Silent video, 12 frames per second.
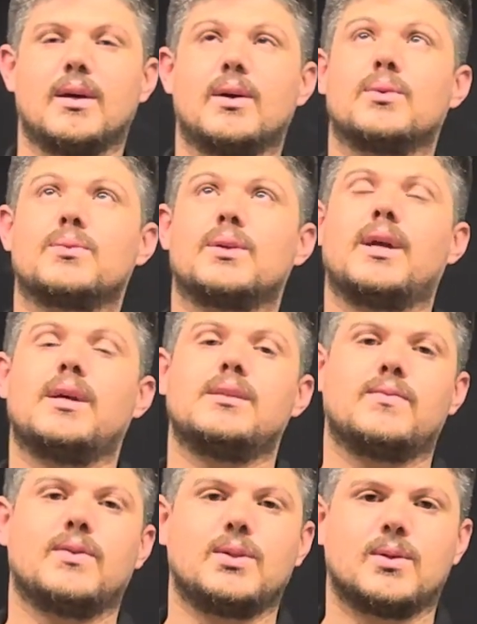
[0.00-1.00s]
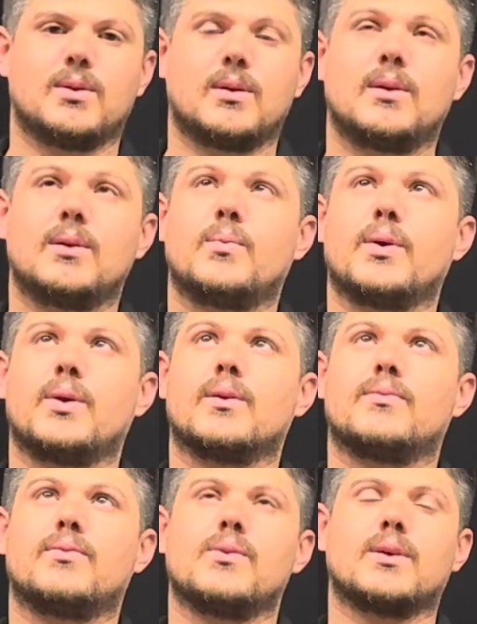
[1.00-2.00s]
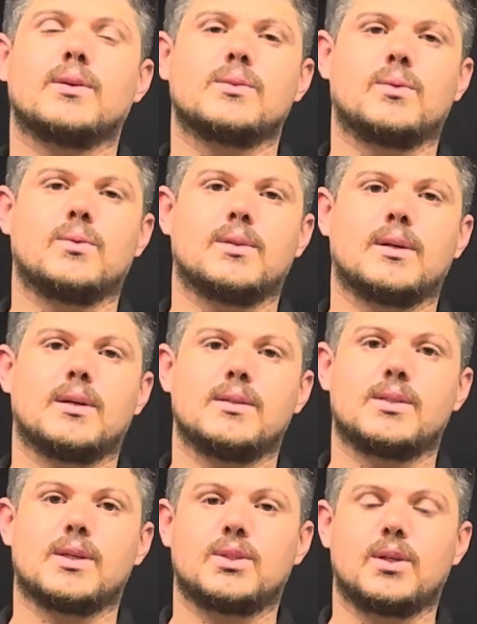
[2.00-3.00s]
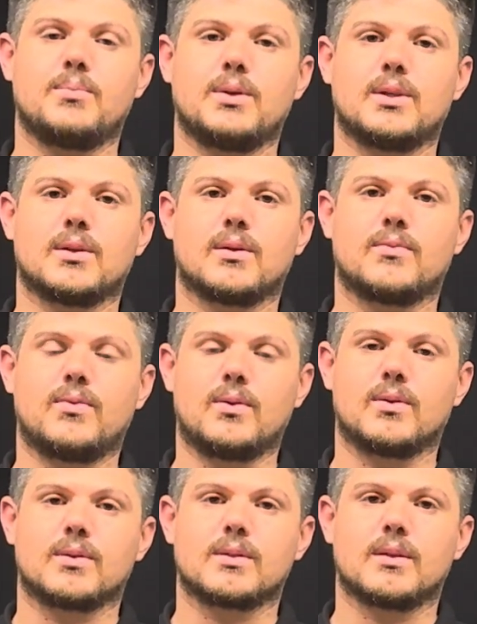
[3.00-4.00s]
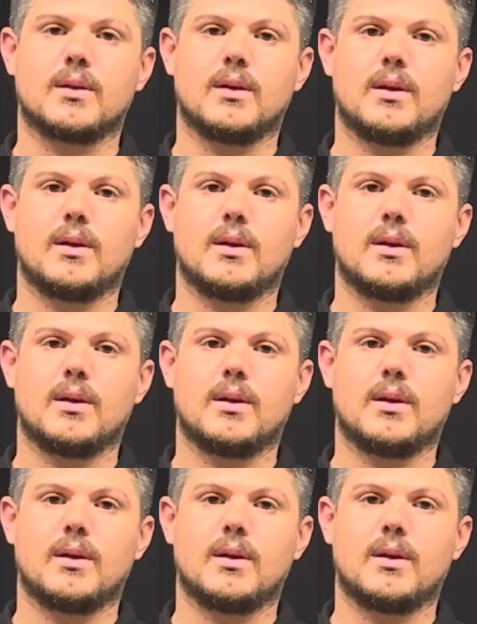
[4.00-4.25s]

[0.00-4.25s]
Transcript: On today's video, we're going to focus on the centripetal force.